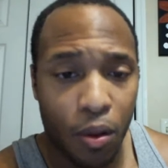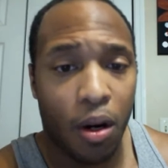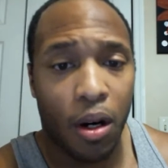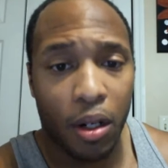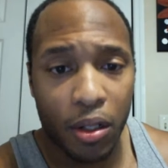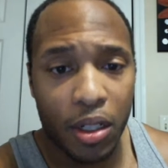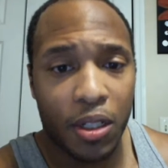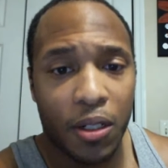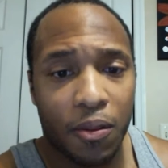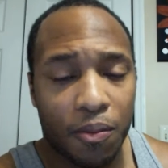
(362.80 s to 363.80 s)
are a
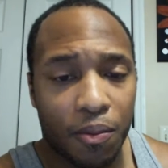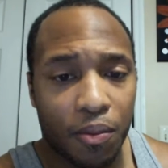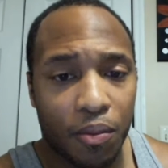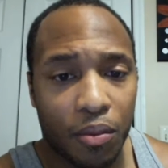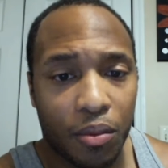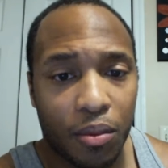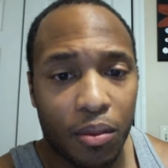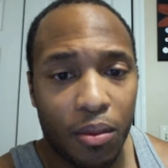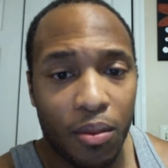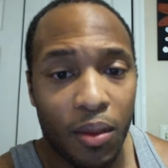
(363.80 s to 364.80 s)
Christian.
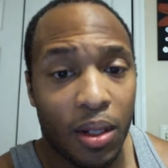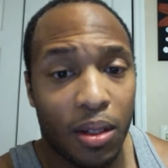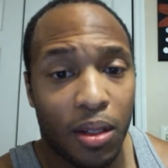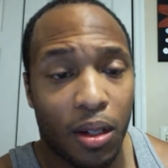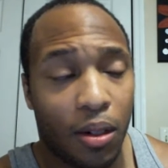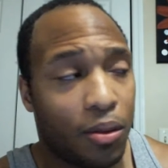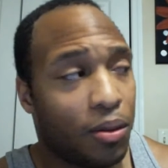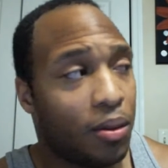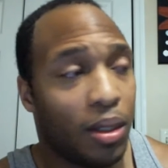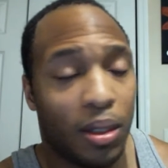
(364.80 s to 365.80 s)
Yo,
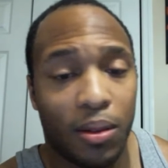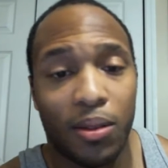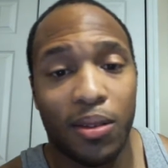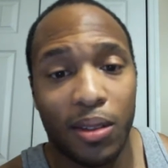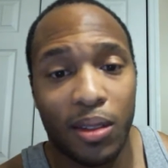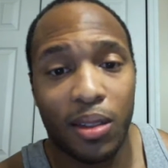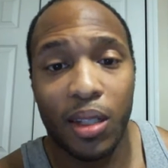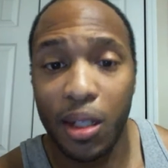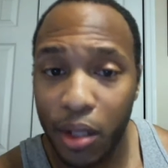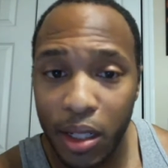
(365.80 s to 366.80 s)
they're
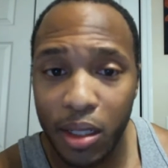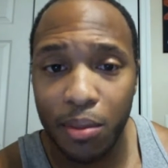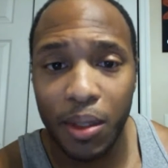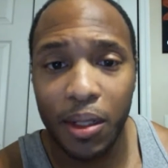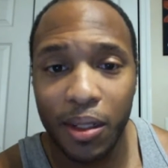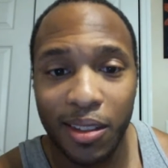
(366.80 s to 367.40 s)
crazy, man.